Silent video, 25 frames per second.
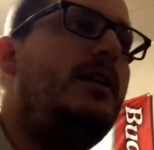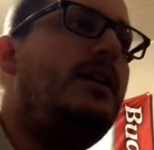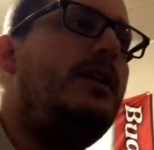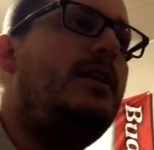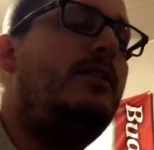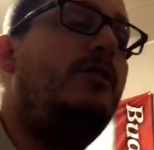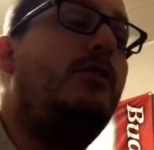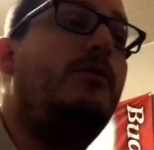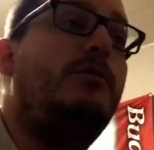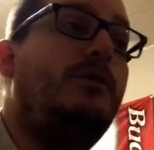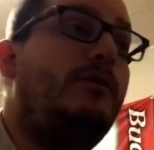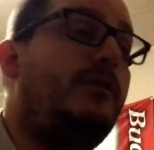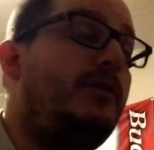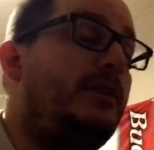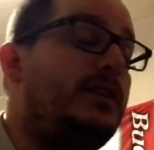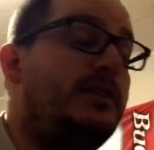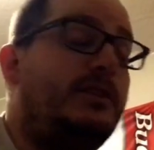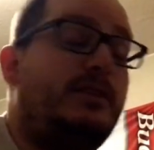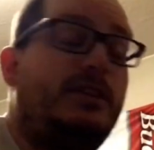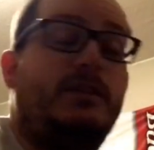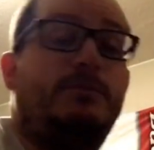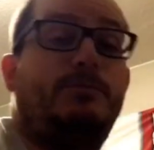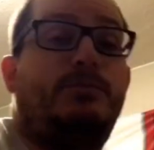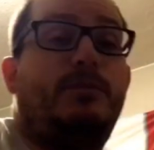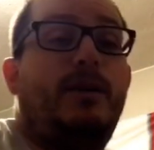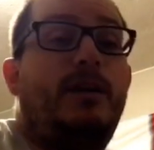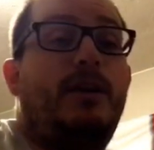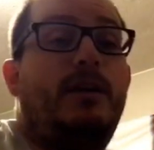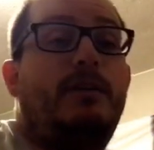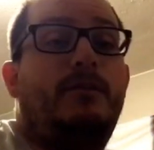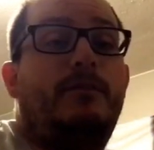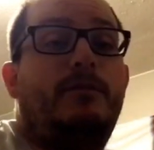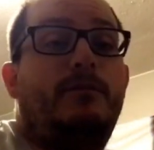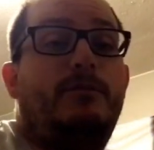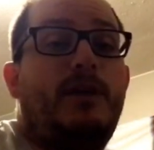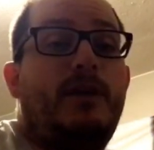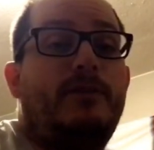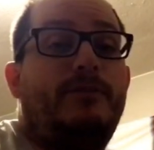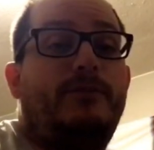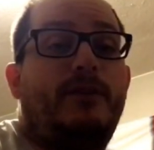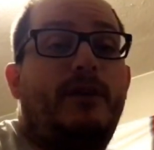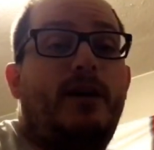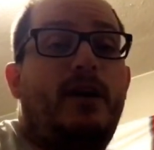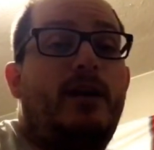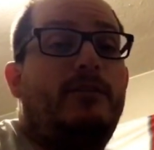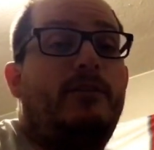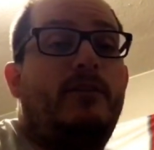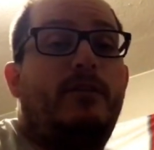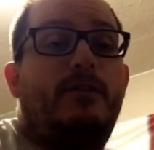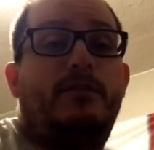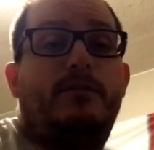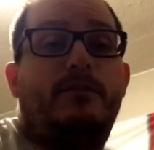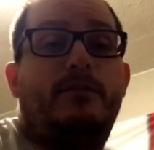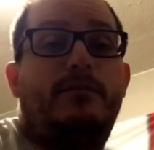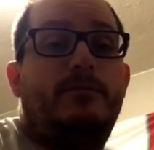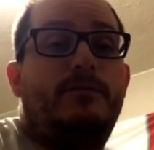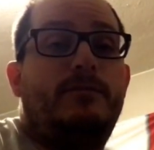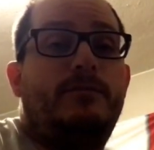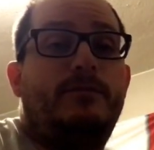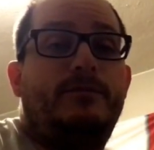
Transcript: you know, if it's Brett Favre